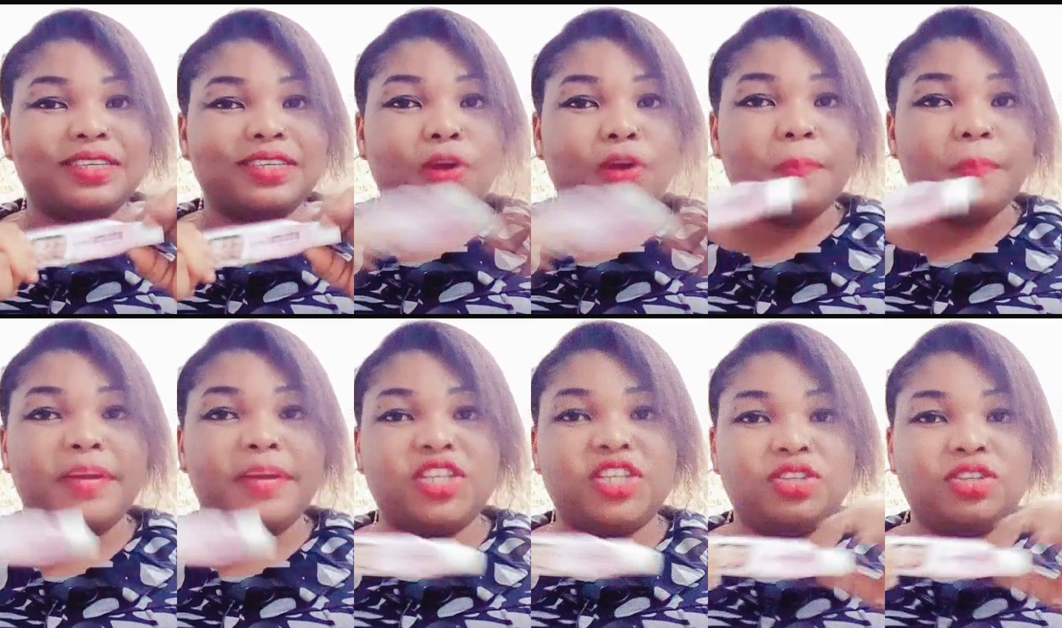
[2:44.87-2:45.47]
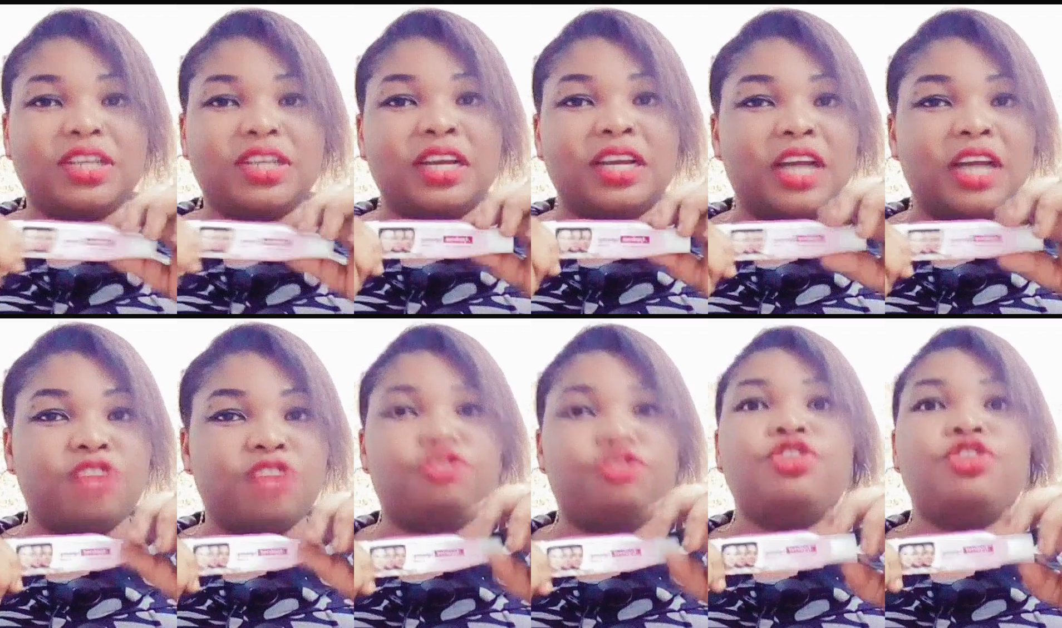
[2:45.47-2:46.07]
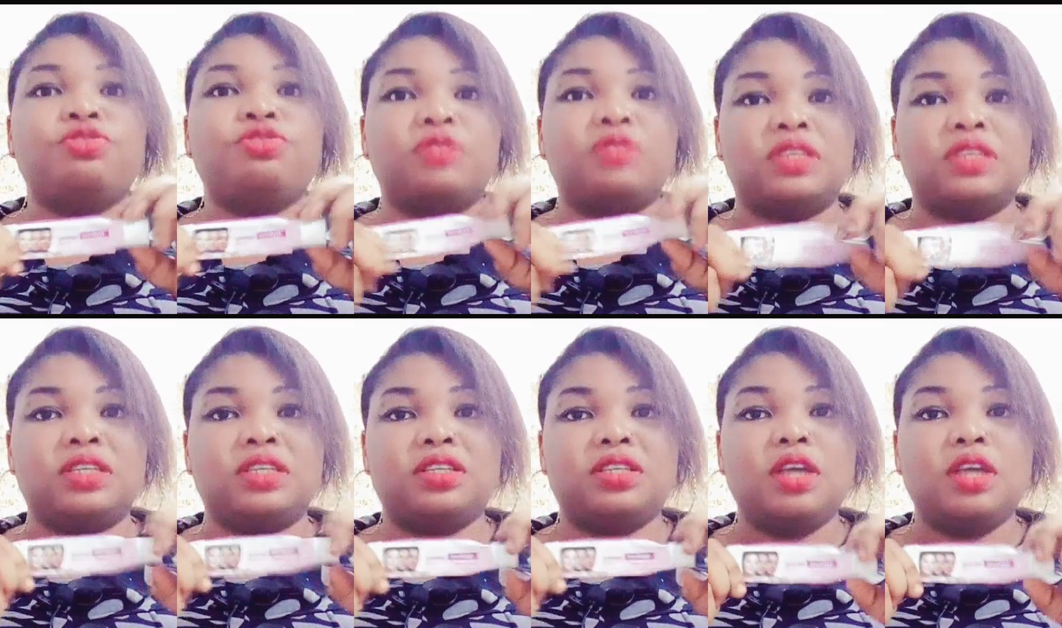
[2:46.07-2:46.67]
complexion can actually use
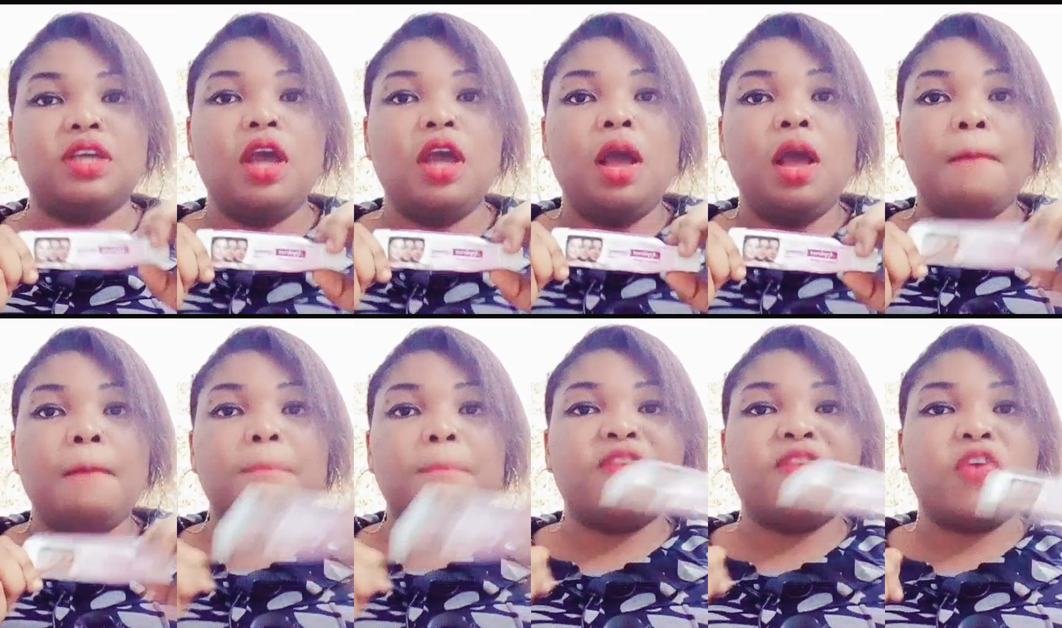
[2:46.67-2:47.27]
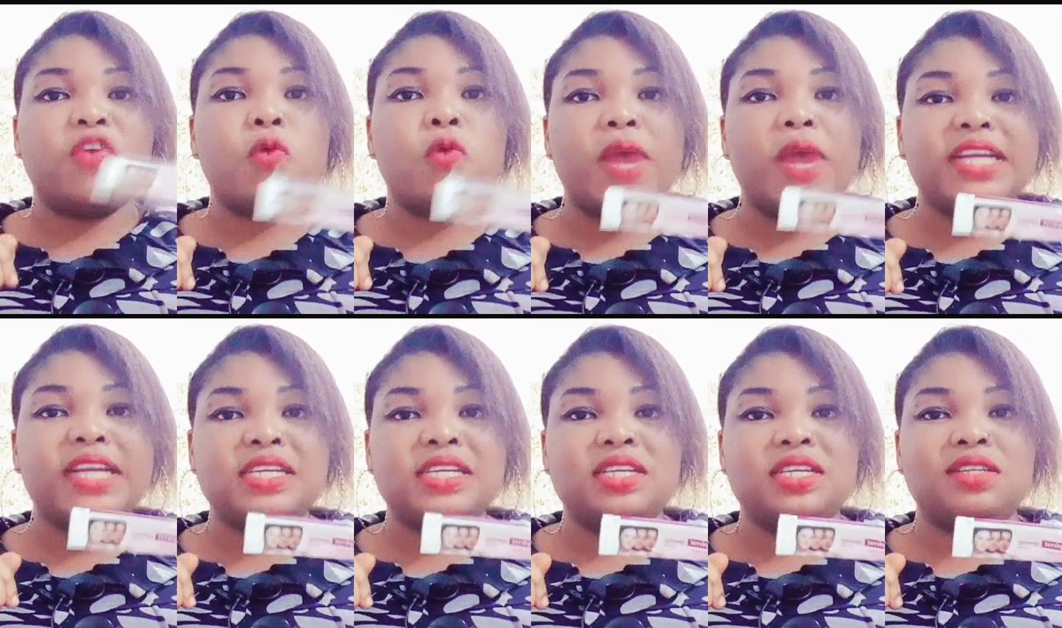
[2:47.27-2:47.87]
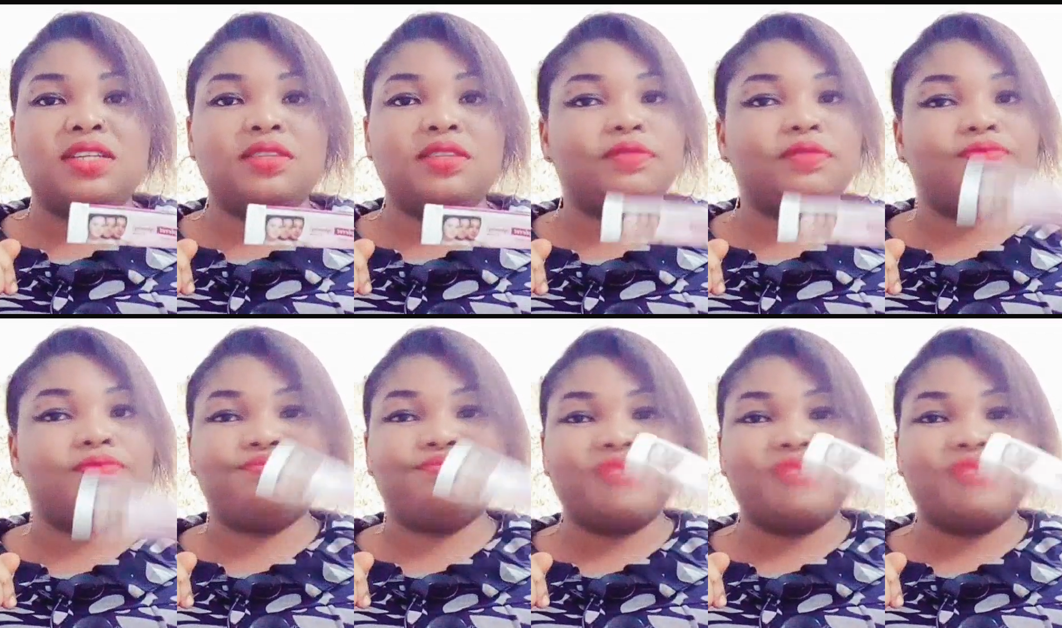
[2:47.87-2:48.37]
this, but for whitening,